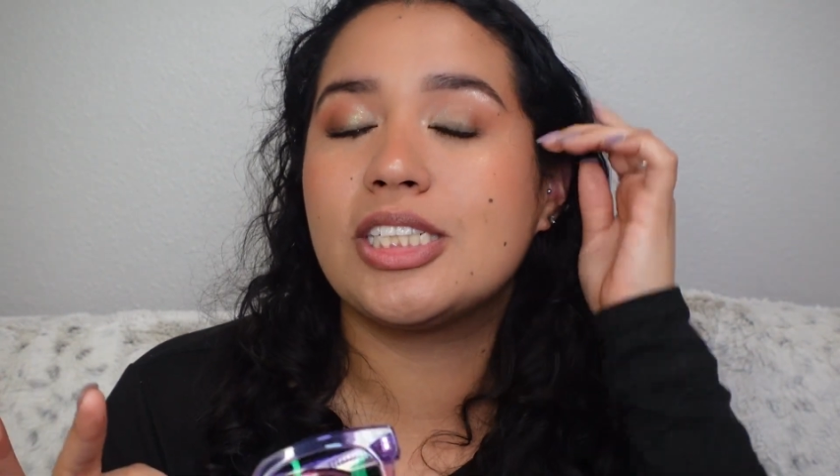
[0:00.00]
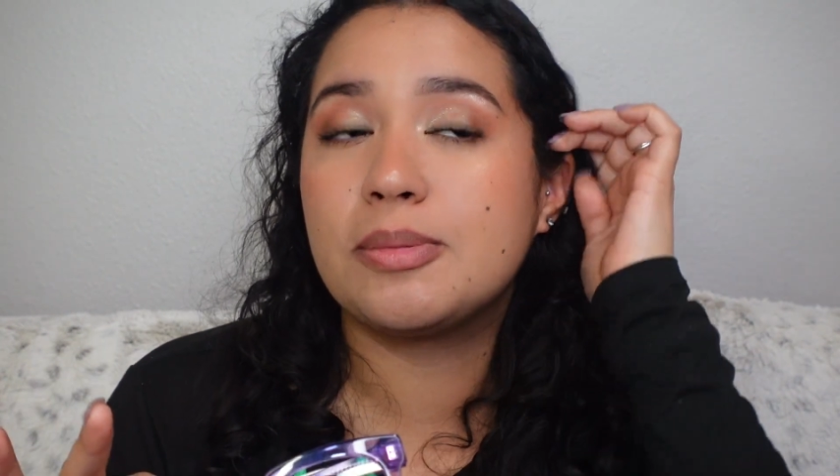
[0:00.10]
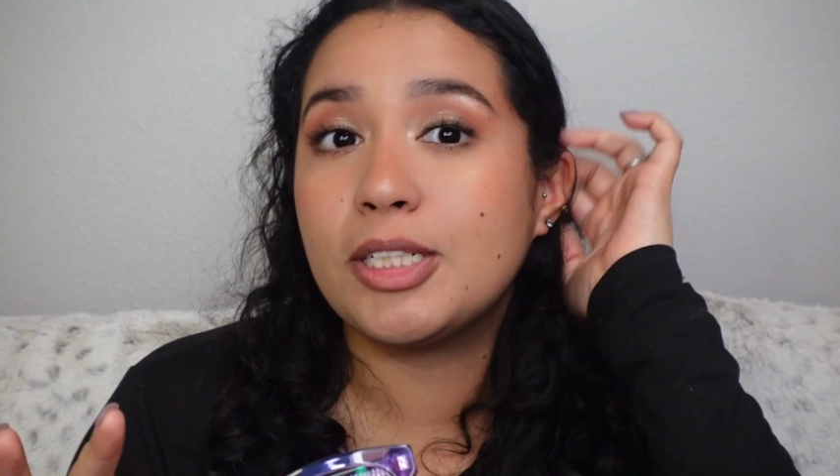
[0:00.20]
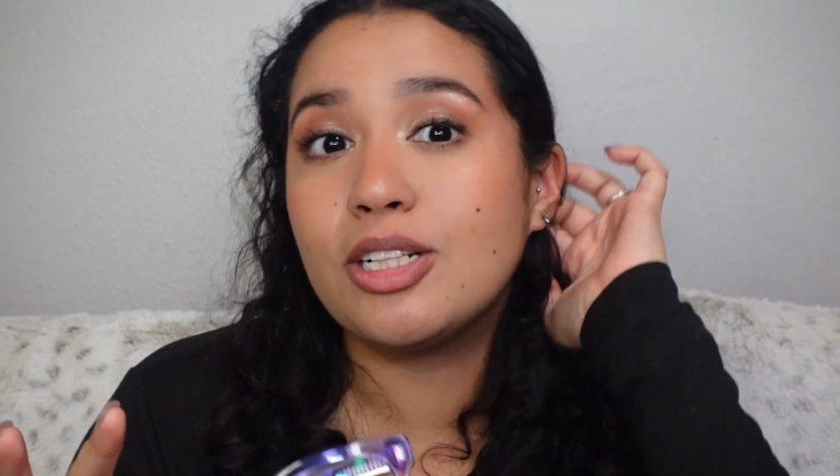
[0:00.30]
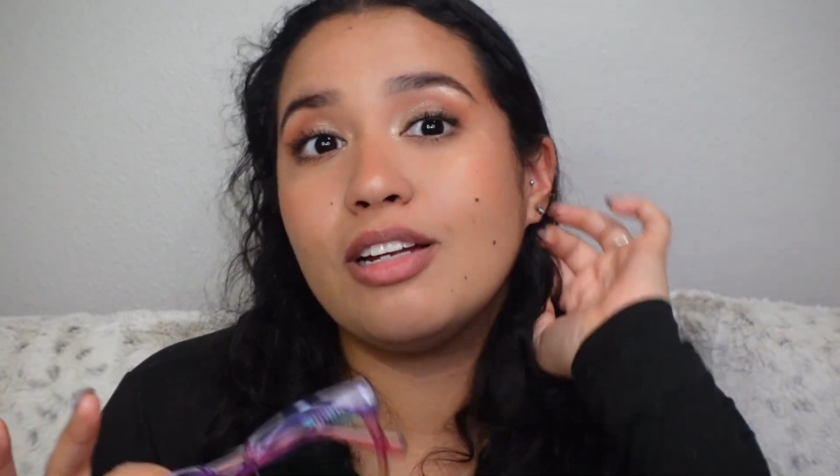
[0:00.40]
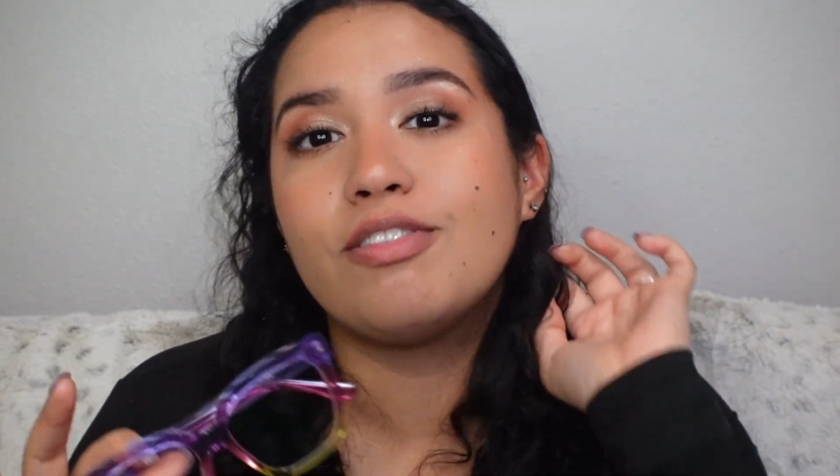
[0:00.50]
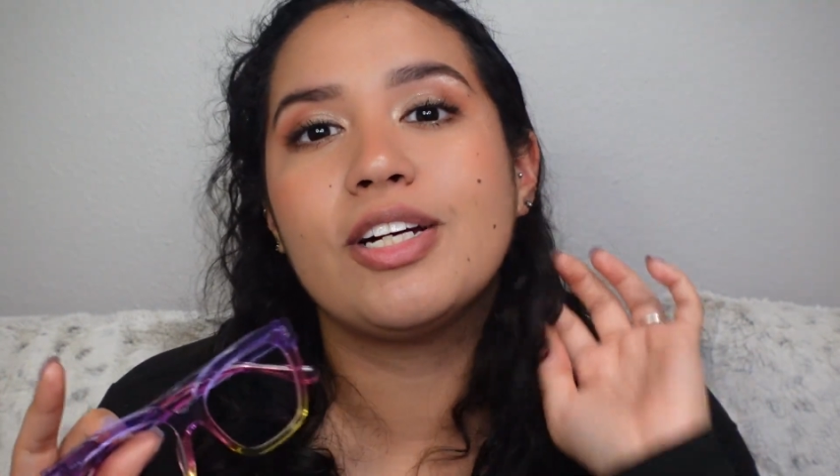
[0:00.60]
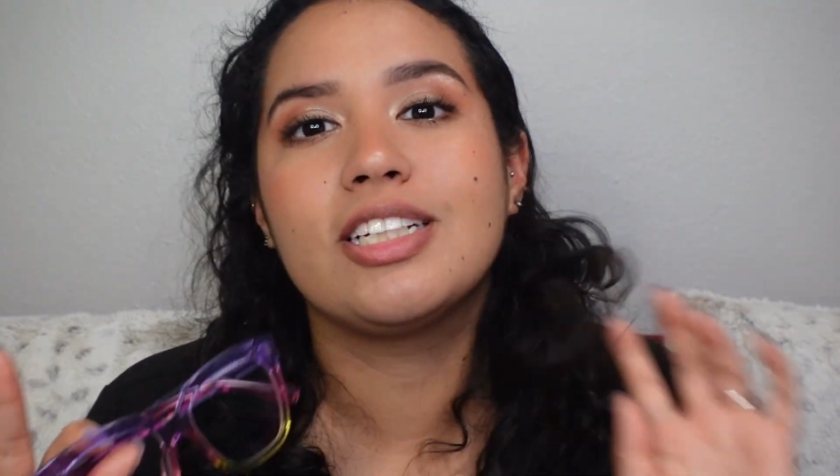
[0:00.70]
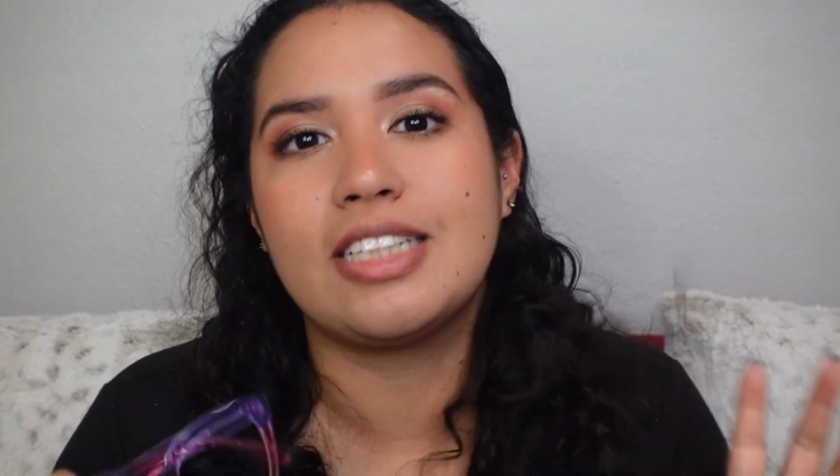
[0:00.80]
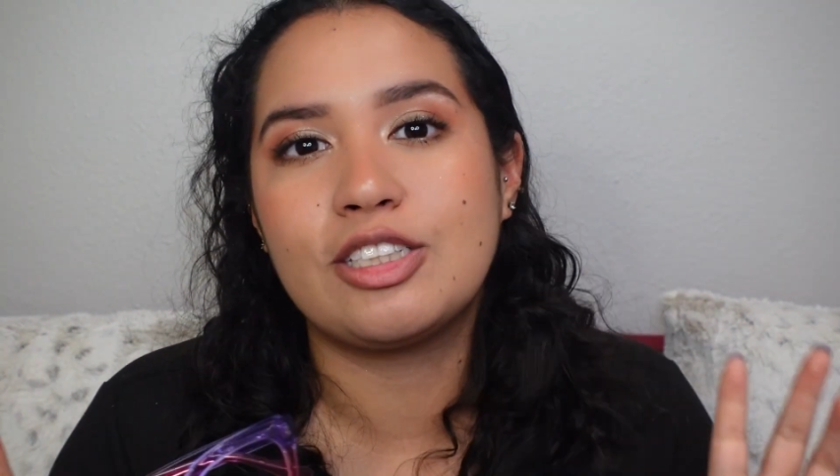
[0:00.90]
especially for
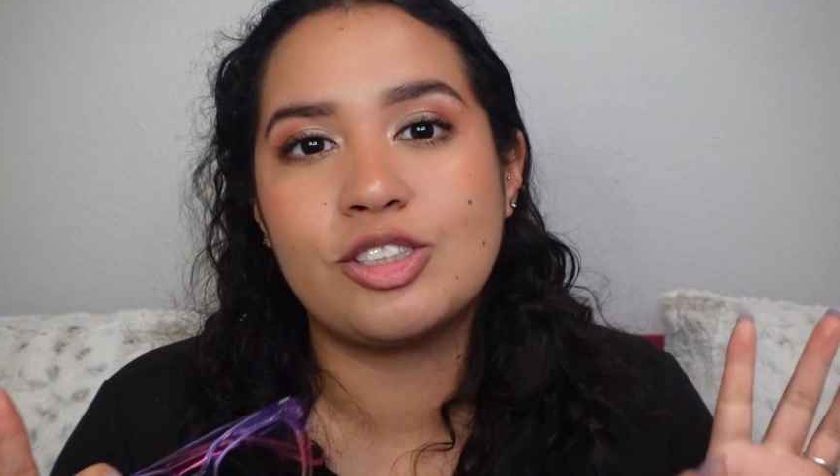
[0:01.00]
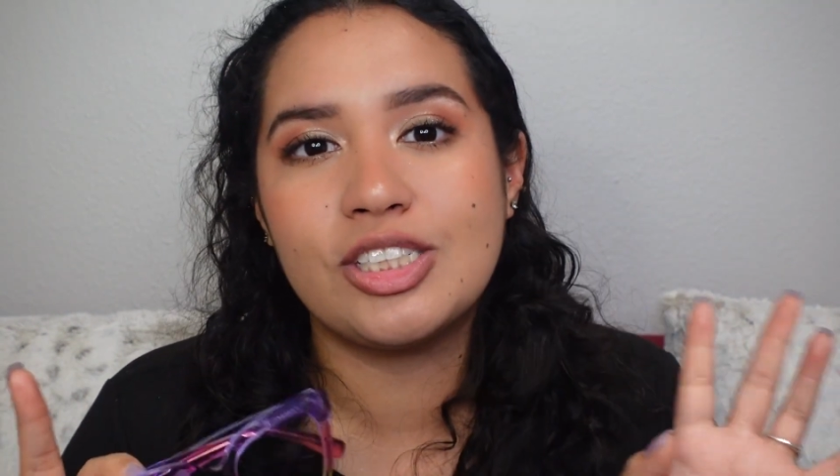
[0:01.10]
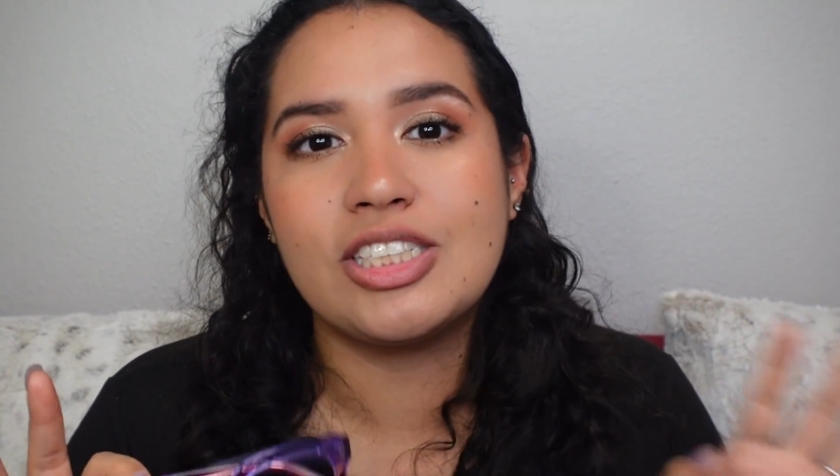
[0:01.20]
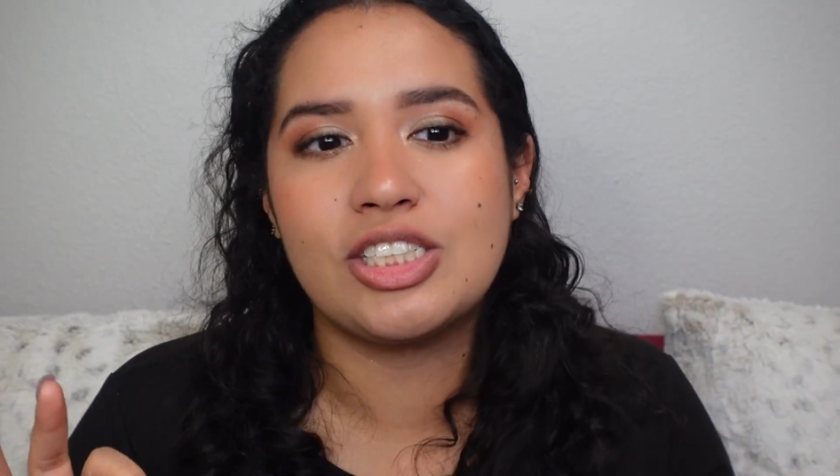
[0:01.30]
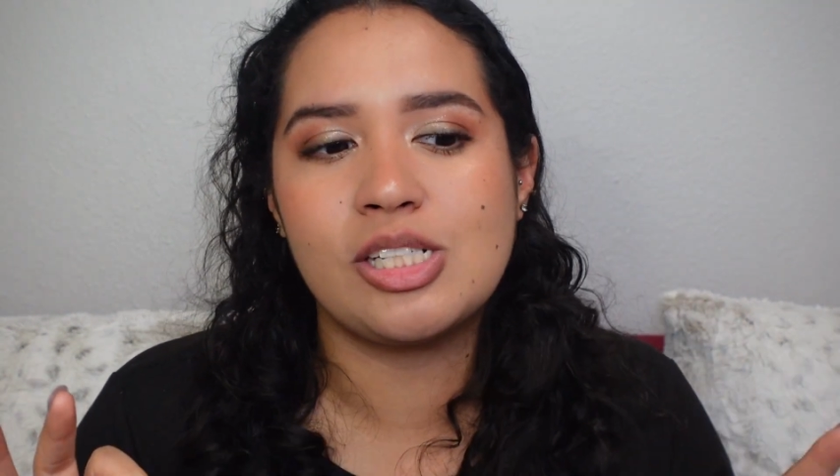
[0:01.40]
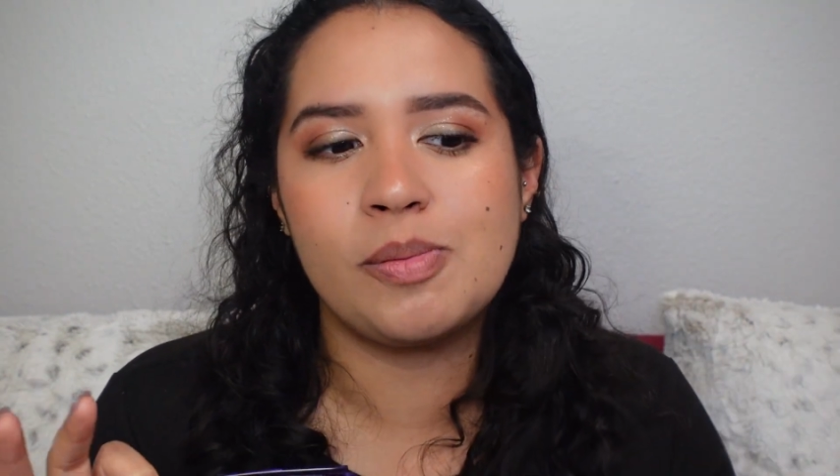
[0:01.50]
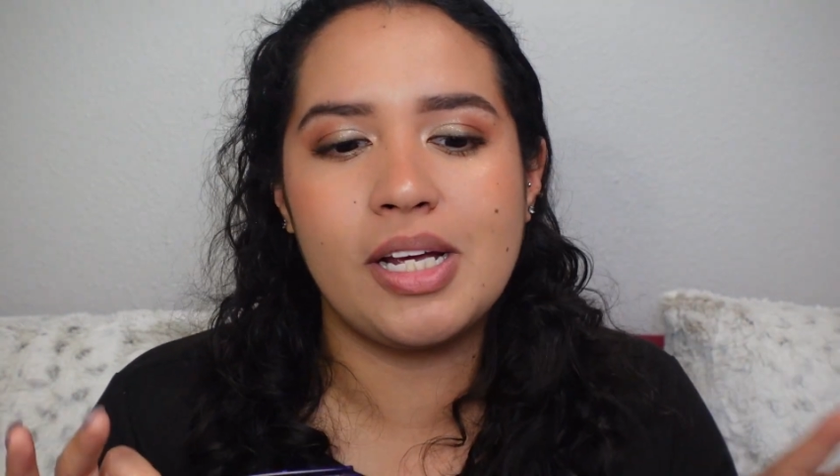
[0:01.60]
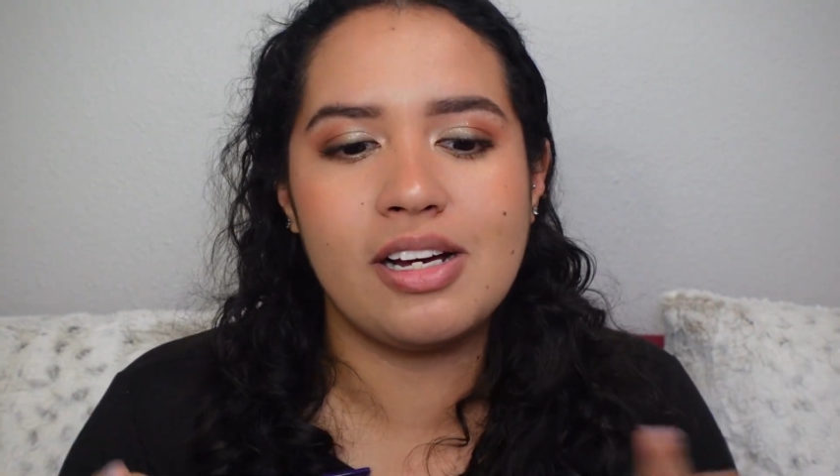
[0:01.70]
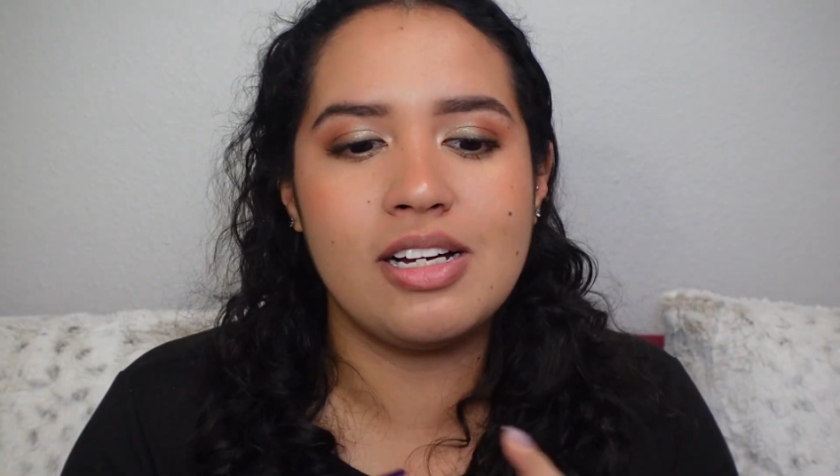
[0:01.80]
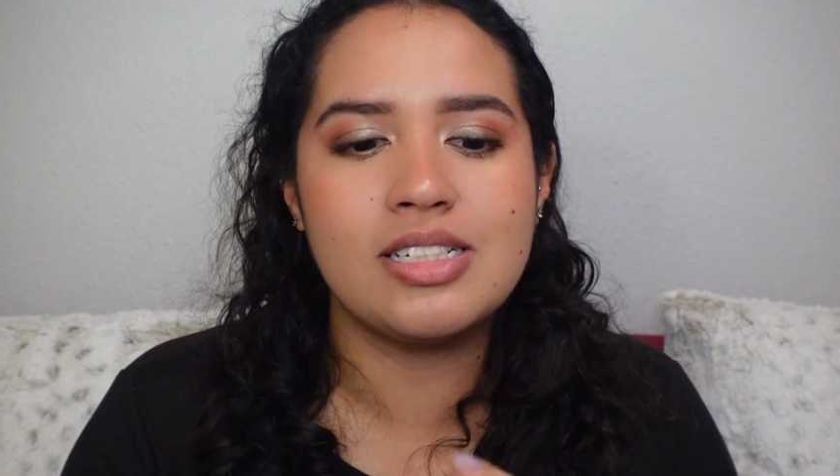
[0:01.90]
accessories, just
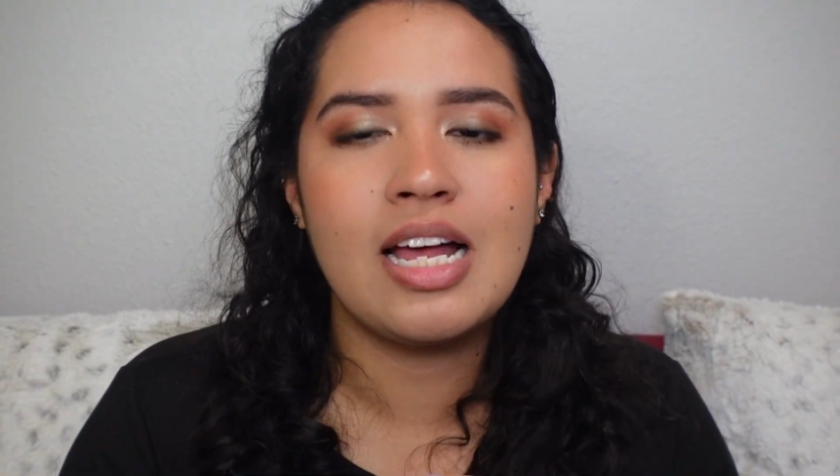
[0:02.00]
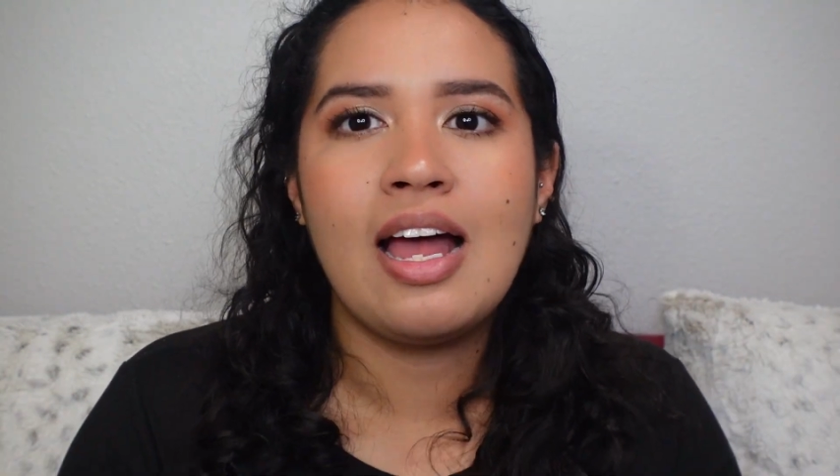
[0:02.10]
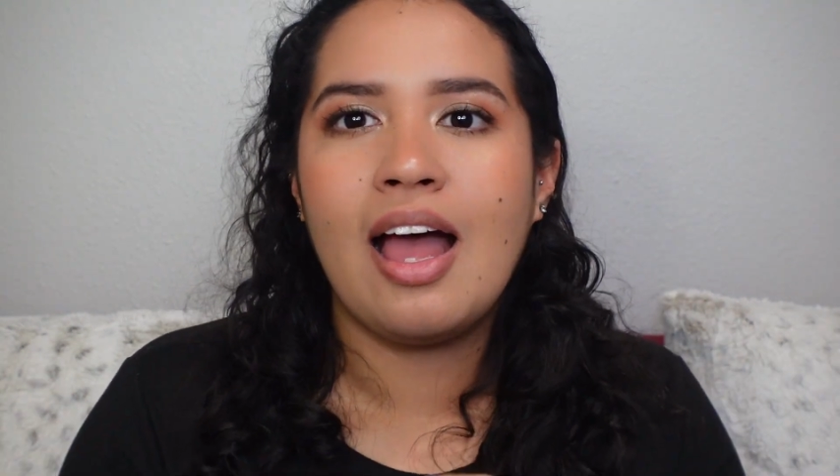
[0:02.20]
because